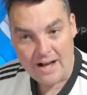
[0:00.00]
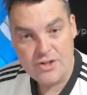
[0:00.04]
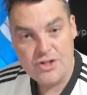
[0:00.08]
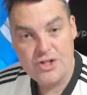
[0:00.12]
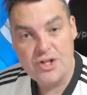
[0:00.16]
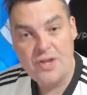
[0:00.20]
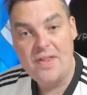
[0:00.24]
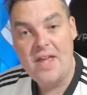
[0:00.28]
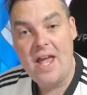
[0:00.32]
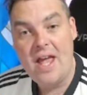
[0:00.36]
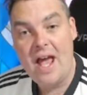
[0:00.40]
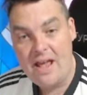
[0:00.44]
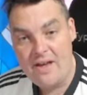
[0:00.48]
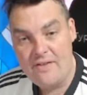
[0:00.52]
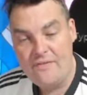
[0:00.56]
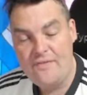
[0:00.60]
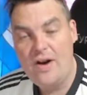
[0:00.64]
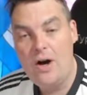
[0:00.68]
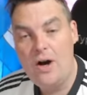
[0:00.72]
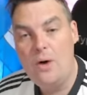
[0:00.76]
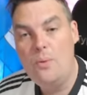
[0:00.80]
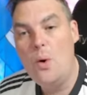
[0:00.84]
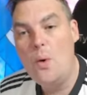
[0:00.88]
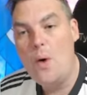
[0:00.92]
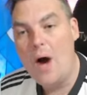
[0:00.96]
So the
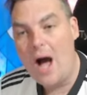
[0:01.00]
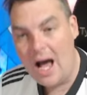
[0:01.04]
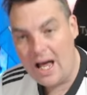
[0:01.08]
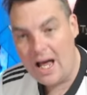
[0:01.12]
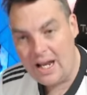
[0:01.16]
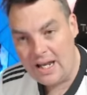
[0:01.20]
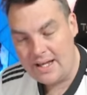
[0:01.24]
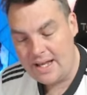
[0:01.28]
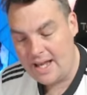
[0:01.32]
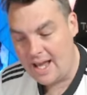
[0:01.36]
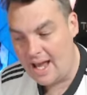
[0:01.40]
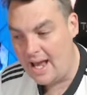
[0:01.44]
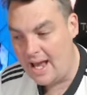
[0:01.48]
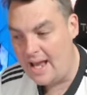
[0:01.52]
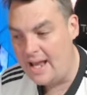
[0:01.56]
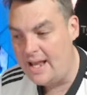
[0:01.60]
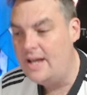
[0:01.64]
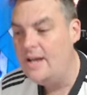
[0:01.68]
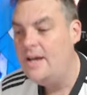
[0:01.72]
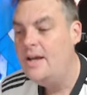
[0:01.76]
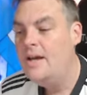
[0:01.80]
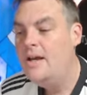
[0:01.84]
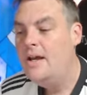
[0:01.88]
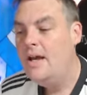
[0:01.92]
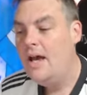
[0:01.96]
AFL will allocate
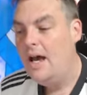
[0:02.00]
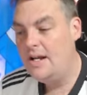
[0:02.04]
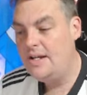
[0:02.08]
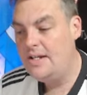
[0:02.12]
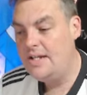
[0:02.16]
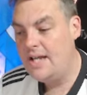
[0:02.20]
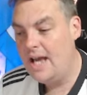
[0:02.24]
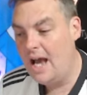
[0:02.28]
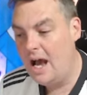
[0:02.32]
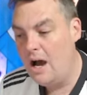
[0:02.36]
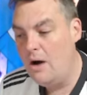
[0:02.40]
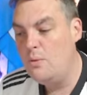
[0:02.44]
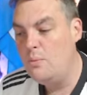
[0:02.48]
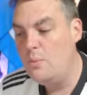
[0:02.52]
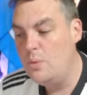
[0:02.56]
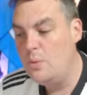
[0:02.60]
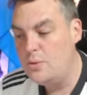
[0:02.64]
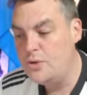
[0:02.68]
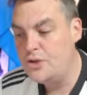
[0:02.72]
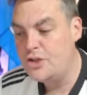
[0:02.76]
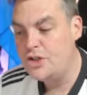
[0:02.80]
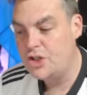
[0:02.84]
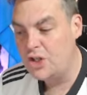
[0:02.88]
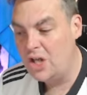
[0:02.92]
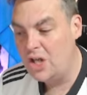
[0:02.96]
and Carlton will
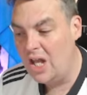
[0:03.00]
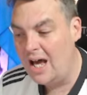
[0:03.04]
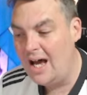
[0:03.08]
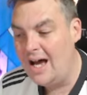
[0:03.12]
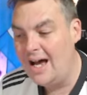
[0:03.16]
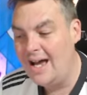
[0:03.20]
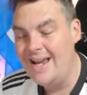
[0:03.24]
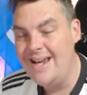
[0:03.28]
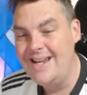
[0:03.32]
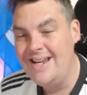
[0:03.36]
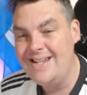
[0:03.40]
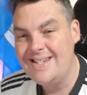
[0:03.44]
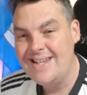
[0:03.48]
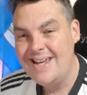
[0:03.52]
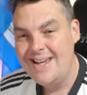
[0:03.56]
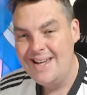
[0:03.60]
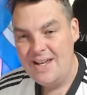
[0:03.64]
slide